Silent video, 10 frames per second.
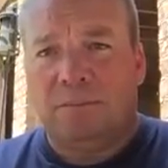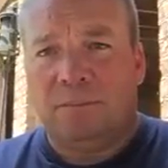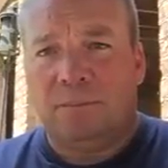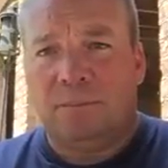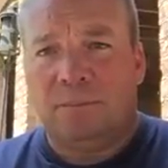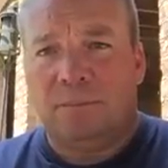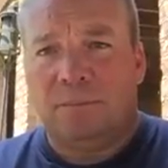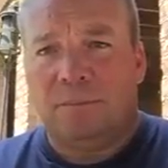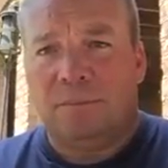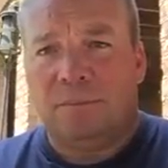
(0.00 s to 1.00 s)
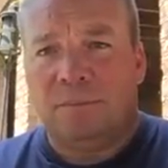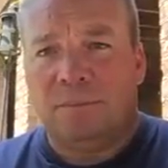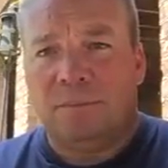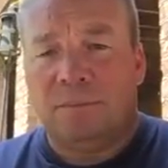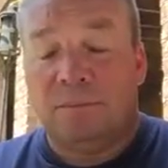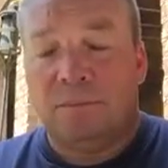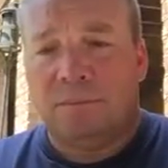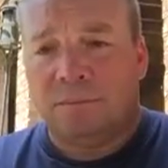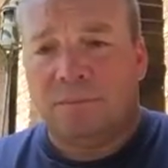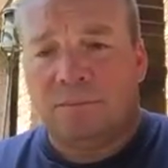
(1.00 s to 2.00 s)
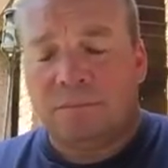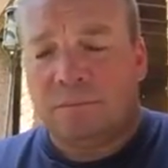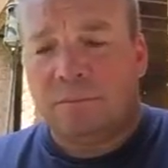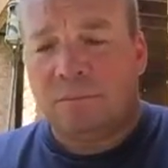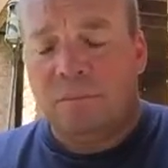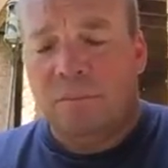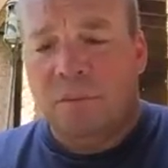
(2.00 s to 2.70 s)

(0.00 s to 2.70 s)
Nothing is said.